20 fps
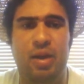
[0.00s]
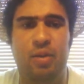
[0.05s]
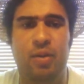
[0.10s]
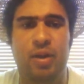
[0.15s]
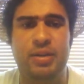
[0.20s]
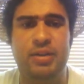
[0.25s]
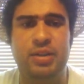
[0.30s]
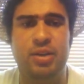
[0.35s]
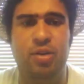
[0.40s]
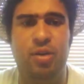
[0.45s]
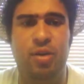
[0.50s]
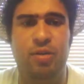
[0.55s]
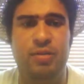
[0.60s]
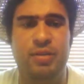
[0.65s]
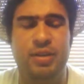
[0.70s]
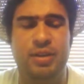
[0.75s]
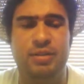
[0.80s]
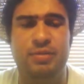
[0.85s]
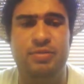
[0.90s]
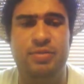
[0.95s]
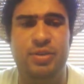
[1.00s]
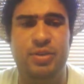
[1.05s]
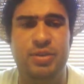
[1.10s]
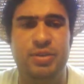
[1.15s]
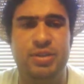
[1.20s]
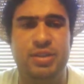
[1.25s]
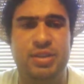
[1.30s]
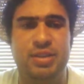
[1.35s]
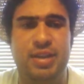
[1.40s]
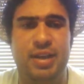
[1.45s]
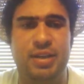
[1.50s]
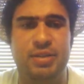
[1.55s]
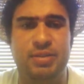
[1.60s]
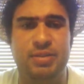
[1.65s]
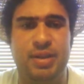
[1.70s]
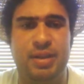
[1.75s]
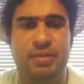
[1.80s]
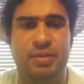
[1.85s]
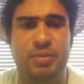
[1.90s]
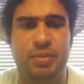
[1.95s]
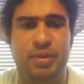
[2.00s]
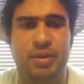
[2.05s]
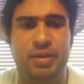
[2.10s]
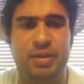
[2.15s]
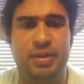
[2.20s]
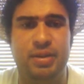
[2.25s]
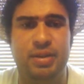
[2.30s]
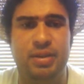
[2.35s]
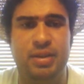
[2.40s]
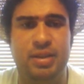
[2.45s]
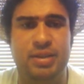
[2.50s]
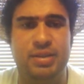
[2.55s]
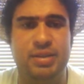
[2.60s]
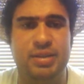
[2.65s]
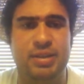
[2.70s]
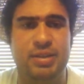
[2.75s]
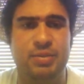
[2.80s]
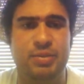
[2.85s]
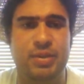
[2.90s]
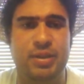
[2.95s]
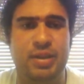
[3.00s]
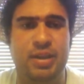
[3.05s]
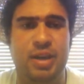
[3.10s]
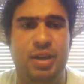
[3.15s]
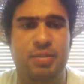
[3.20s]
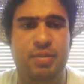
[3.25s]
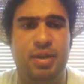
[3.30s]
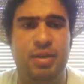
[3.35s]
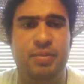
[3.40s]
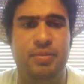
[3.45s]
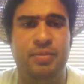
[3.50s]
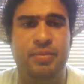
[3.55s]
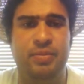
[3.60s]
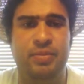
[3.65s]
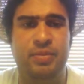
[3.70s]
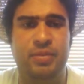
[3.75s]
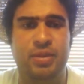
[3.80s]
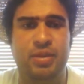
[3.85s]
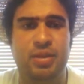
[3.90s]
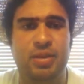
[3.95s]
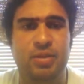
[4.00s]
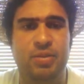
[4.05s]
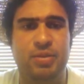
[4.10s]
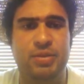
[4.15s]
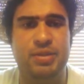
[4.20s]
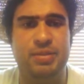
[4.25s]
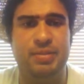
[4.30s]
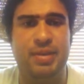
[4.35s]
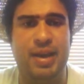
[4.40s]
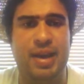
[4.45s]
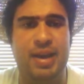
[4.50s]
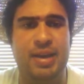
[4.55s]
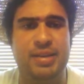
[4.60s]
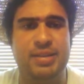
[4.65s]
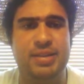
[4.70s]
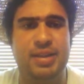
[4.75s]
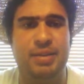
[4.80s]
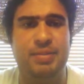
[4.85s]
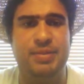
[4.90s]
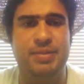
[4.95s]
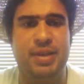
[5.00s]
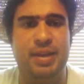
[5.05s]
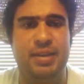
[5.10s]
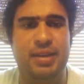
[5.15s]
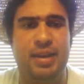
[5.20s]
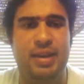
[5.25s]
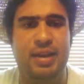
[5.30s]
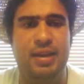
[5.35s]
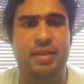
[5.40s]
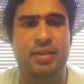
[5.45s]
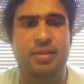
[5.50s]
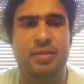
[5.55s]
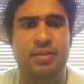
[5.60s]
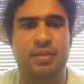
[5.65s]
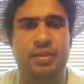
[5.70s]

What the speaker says: I want to go over the confusion stage with everybody and see if we can come up with some concepts on that.